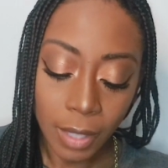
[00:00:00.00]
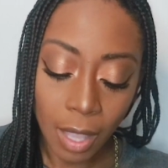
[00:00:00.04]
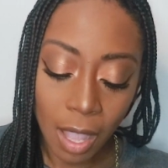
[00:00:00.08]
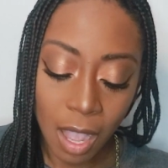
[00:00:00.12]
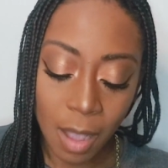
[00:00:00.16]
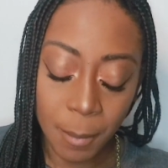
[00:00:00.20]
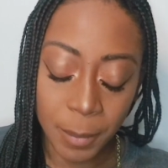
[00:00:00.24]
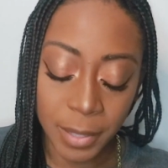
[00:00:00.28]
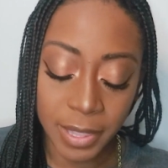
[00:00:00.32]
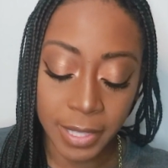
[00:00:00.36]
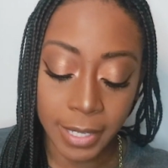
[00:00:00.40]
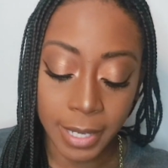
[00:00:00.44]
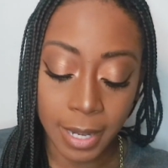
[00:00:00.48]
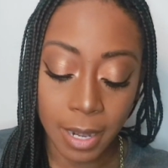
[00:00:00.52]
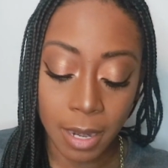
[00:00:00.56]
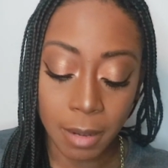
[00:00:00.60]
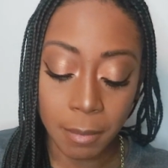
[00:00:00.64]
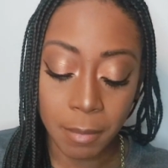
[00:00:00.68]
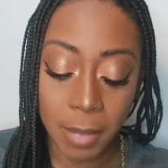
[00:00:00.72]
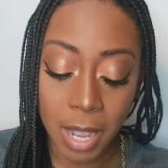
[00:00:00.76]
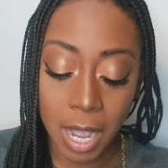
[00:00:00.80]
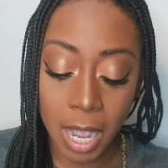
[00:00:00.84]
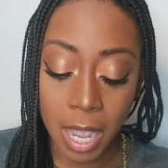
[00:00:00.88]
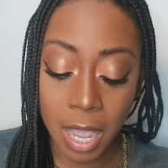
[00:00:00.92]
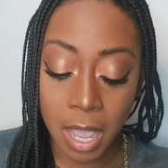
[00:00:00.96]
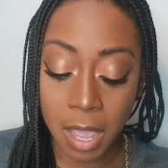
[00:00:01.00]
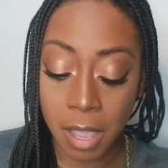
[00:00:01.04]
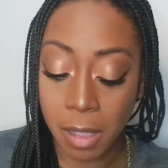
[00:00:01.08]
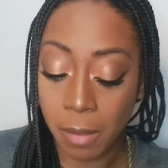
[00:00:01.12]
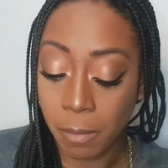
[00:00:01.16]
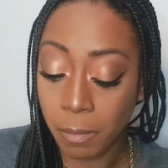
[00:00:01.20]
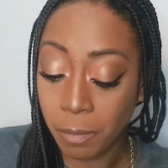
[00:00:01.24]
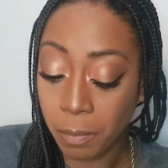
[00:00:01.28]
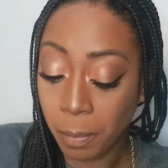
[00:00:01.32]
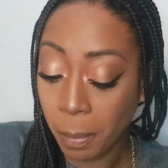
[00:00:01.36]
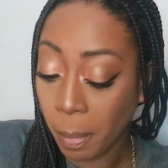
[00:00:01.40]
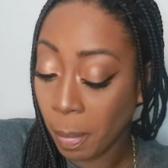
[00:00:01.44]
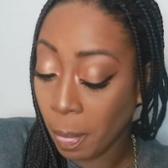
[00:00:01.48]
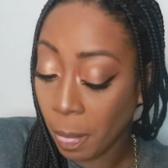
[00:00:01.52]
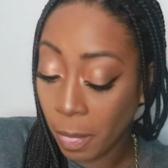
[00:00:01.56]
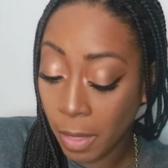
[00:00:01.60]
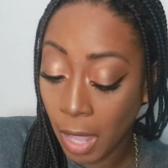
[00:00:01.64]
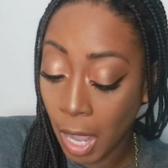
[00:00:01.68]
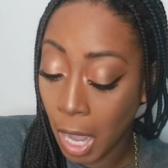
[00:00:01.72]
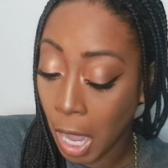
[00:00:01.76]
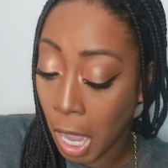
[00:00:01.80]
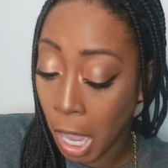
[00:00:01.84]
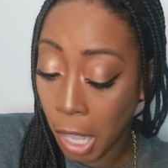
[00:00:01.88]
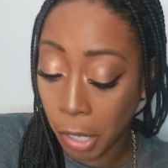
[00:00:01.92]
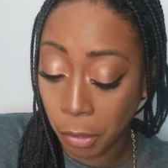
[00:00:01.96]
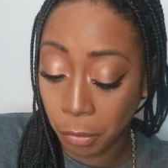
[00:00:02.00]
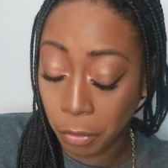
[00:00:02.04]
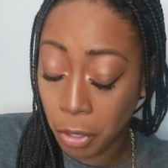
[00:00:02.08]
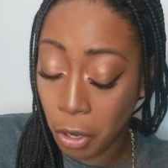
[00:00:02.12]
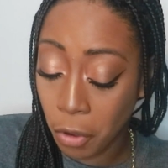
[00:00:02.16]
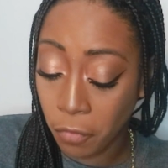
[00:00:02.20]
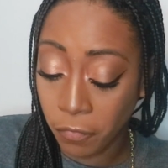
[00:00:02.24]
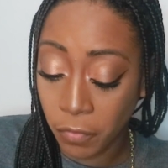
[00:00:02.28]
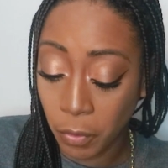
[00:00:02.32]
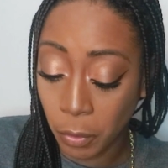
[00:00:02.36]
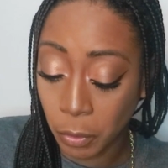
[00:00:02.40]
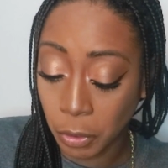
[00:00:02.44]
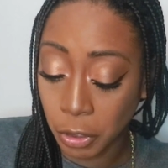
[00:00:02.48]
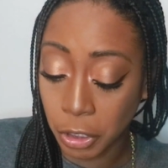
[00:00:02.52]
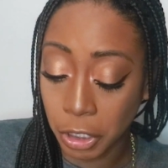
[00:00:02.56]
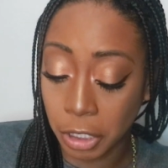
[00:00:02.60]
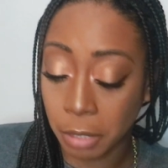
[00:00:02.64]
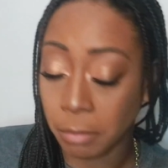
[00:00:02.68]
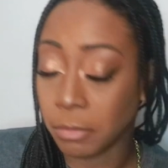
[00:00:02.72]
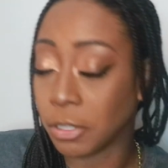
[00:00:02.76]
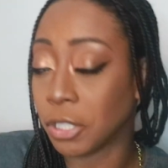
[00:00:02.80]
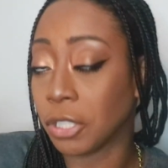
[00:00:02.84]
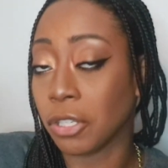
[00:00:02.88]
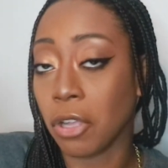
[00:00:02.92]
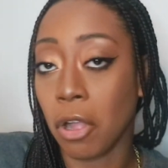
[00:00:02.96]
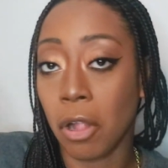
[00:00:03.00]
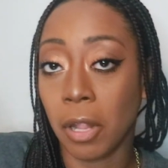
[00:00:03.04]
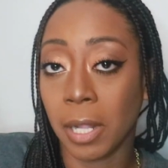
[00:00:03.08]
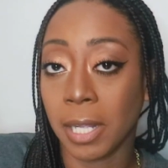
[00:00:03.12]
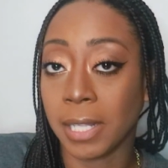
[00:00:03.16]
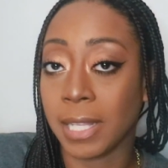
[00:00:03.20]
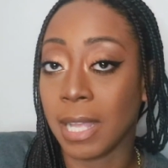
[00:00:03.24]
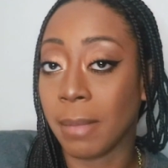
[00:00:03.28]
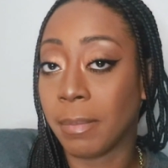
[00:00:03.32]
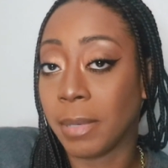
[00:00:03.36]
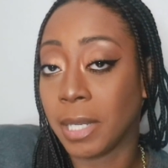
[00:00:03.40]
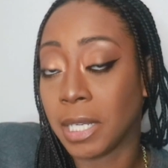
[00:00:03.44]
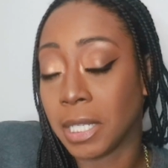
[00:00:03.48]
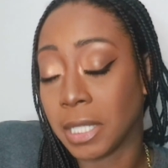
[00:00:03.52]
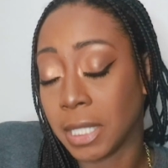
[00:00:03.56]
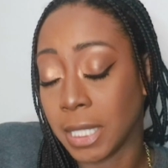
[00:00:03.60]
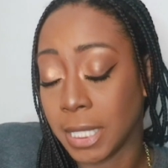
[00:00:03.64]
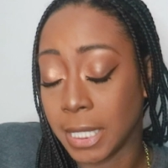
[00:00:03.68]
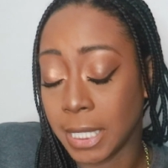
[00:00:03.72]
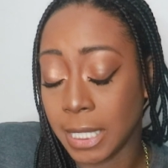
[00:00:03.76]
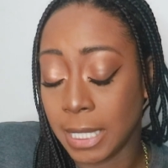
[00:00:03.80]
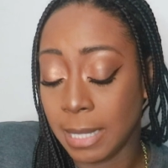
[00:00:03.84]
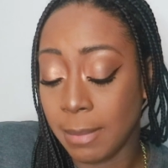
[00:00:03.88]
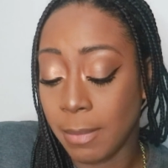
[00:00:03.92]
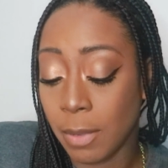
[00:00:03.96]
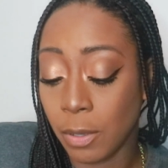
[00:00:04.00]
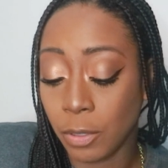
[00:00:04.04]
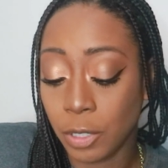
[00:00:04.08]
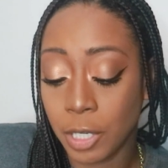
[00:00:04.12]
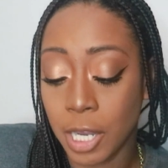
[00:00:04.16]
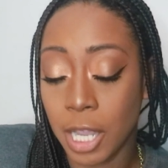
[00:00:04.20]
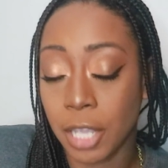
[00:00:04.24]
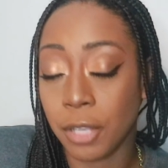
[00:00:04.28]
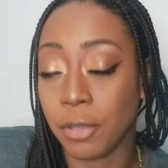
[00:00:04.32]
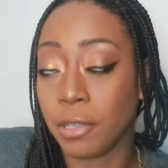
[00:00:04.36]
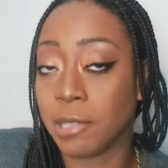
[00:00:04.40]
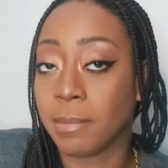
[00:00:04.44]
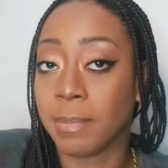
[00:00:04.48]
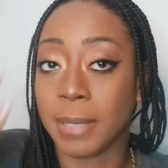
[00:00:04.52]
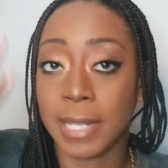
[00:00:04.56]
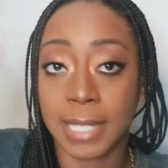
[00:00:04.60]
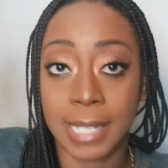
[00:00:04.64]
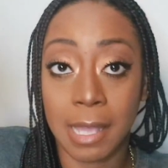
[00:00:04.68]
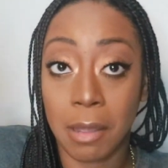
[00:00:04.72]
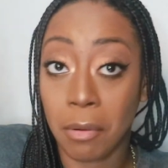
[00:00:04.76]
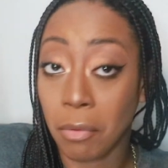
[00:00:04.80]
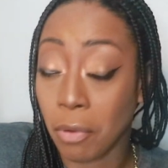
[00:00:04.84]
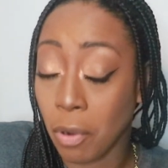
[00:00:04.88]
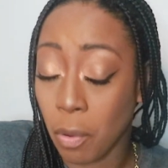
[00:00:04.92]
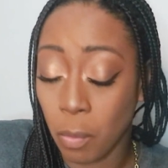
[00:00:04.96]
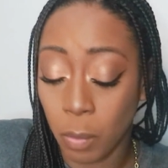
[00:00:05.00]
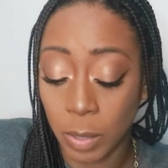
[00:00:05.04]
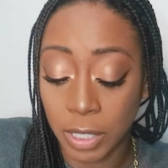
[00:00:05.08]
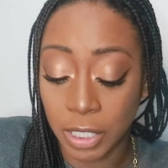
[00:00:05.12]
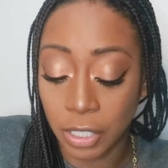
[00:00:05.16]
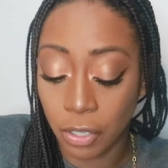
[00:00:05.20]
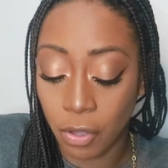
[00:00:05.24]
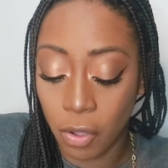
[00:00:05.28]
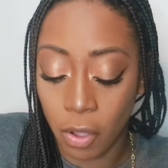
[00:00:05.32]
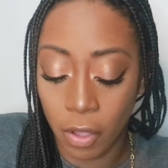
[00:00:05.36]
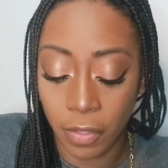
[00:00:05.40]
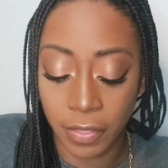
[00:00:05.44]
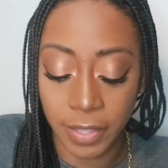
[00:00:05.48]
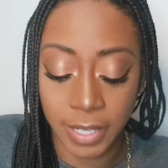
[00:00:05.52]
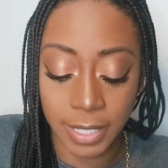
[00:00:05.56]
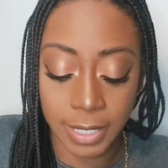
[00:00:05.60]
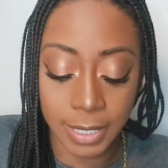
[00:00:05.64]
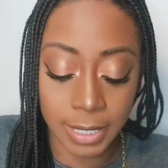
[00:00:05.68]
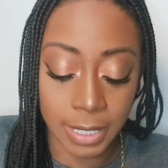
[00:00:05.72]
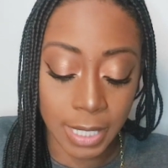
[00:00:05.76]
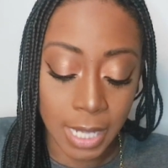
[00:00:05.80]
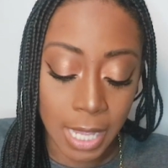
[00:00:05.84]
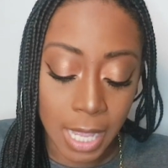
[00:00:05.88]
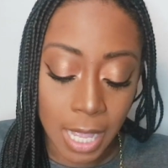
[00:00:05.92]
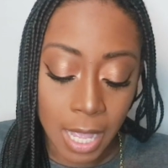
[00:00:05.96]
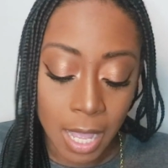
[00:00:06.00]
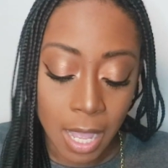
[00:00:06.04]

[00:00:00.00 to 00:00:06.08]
And then in my, I don't know folder, I'm just calling it that because this is the emoji I use because I don't know what to call this.